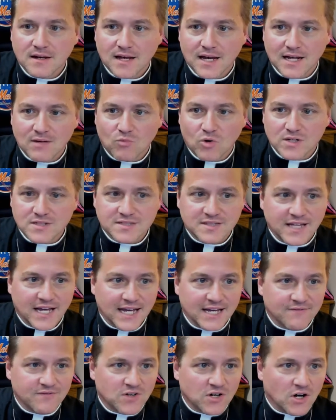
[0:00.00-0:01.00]
and once they
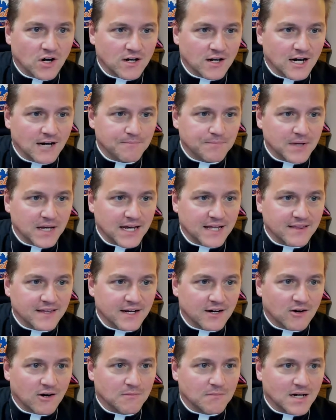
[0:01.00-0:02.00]
have caught up and they
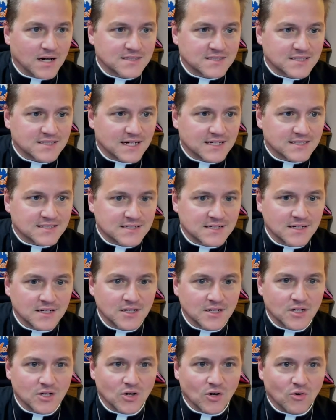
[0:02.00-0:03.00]
are amongst us,
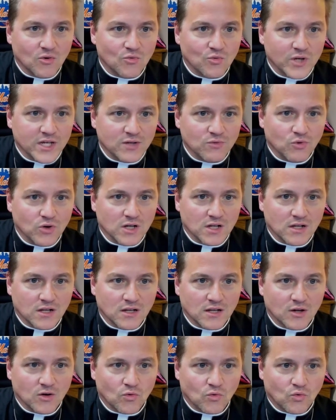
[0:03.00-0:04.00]
we
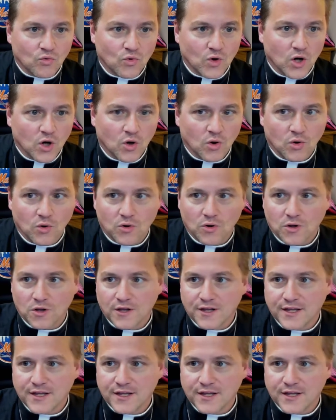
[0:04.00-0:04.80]
will roll.